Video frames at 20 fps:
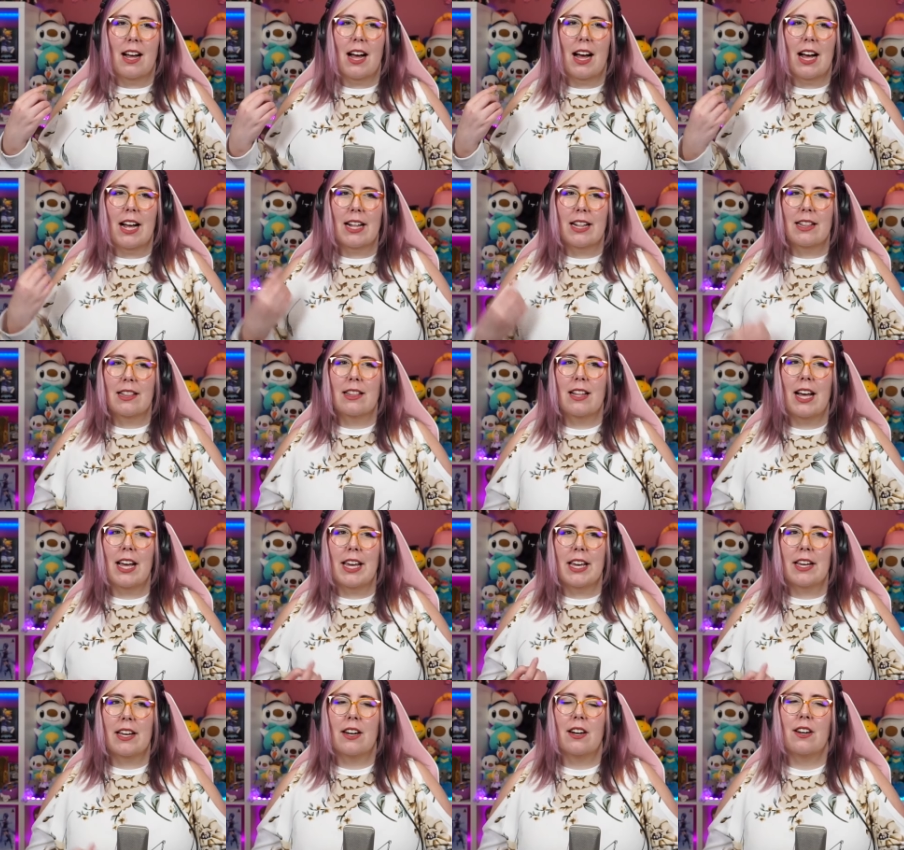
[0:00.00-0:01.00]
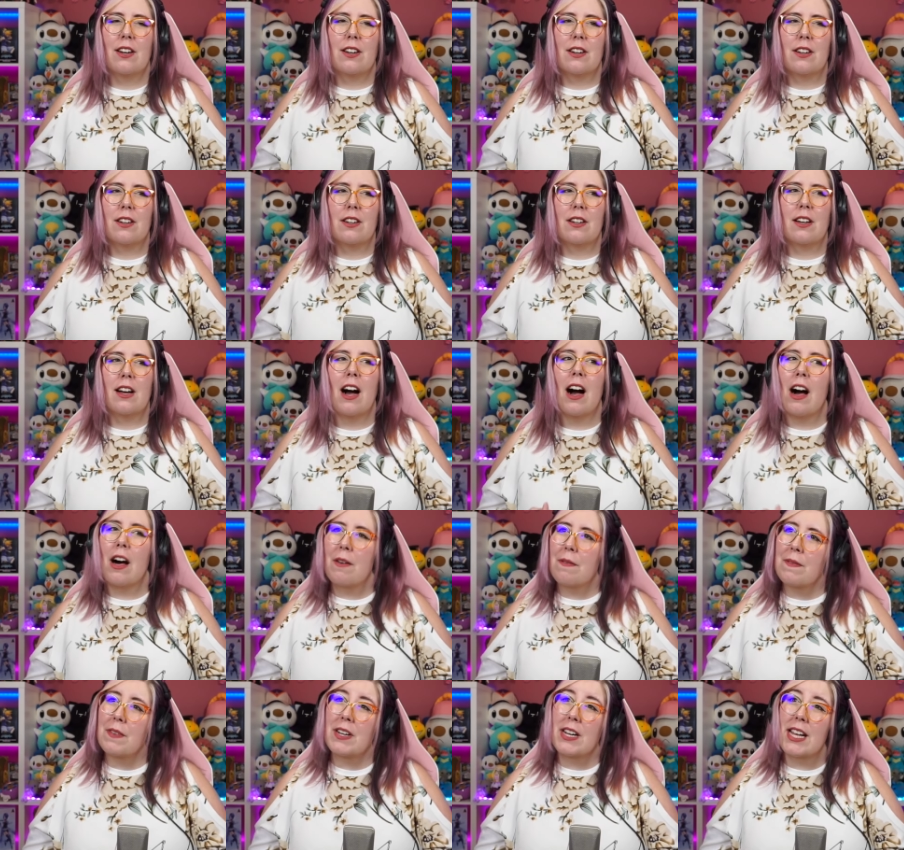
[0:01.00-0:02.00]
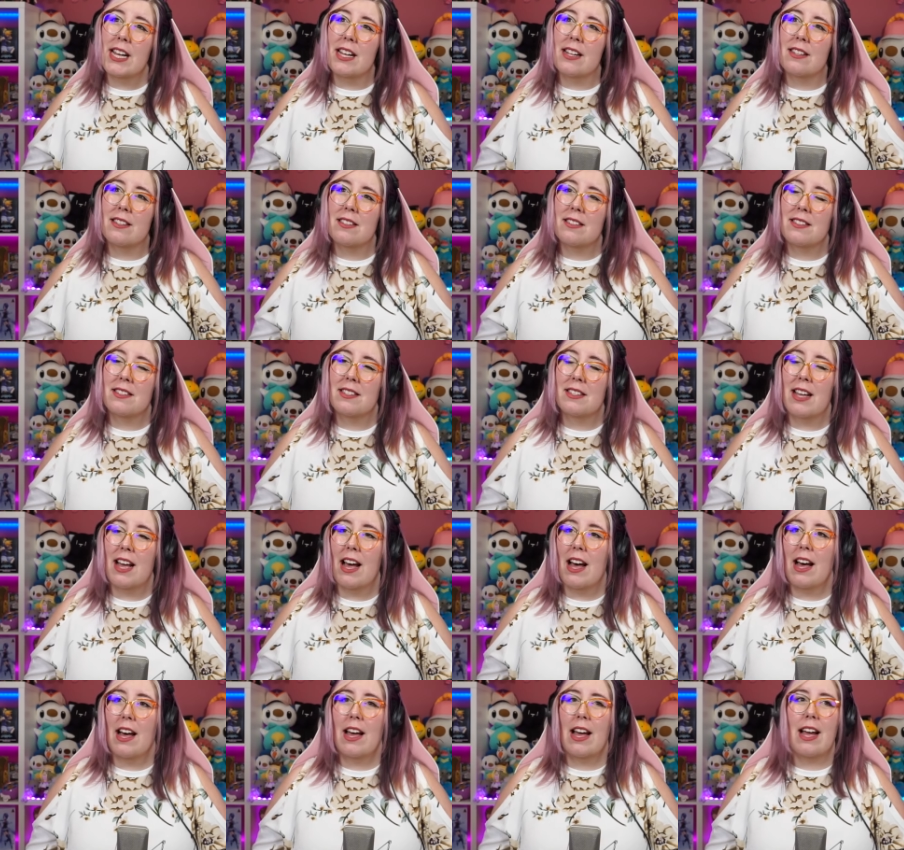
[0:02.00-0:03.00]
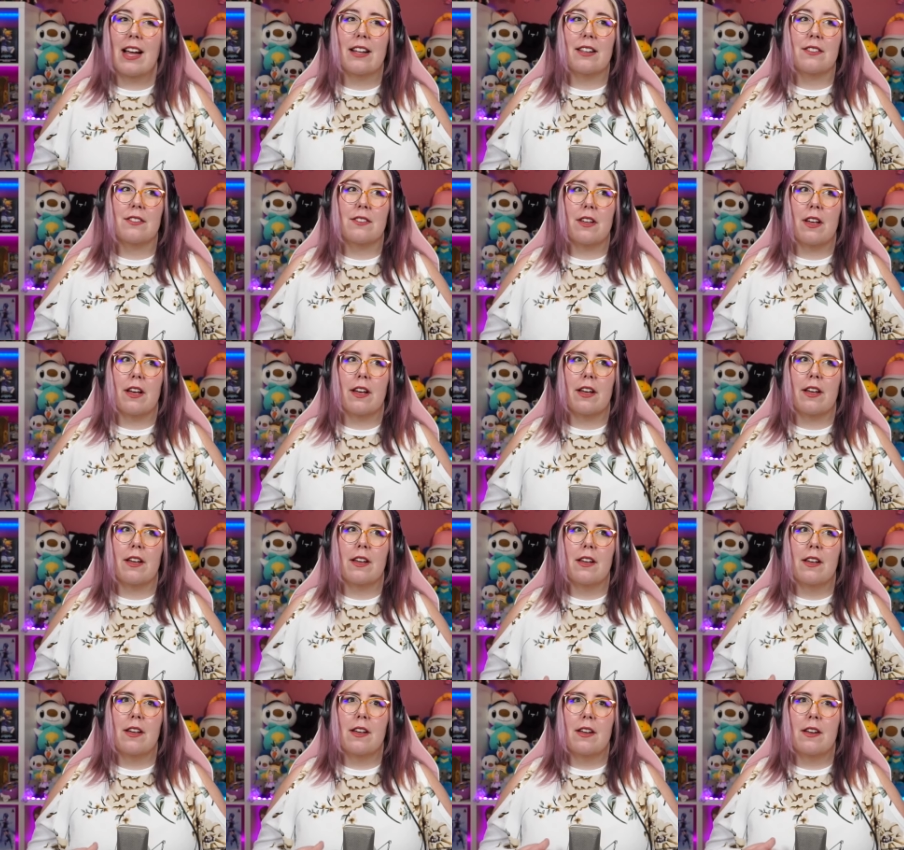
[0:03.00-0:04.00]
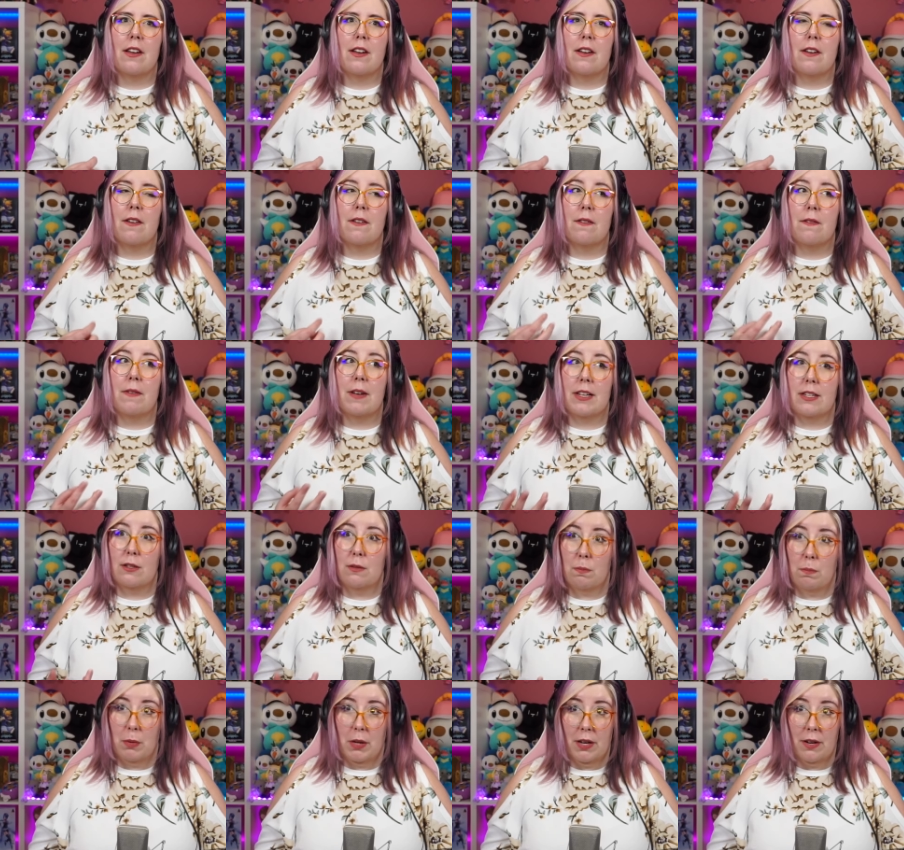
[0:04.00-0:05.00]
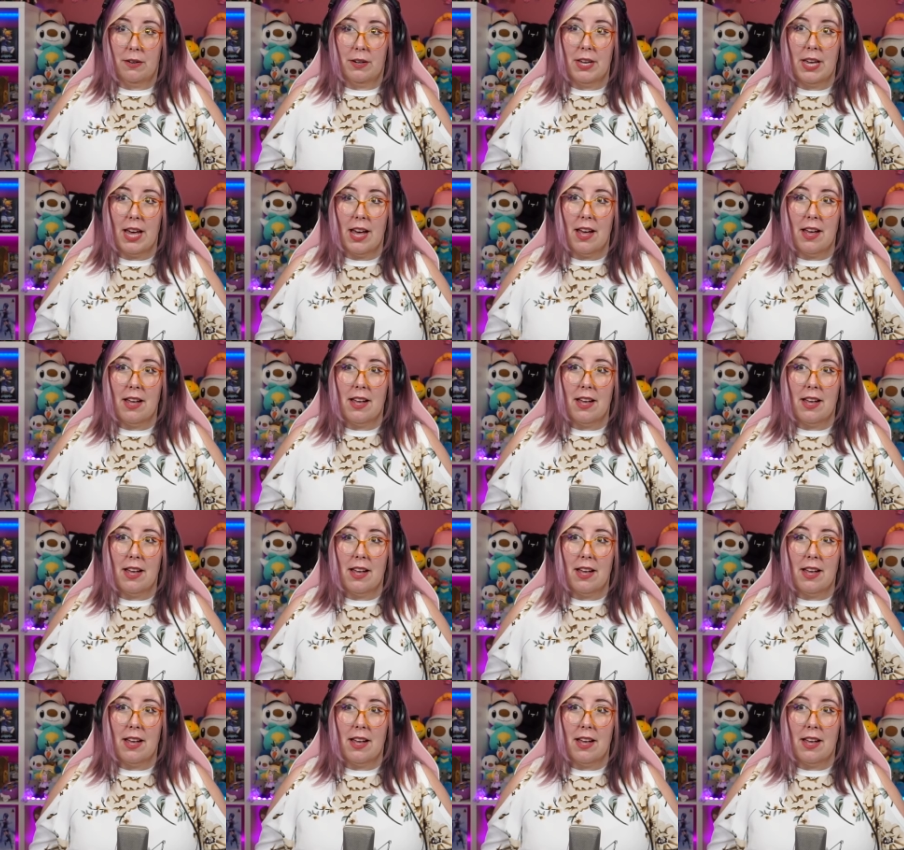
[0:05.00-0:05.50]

I like her confidence uh, as a Vesperia.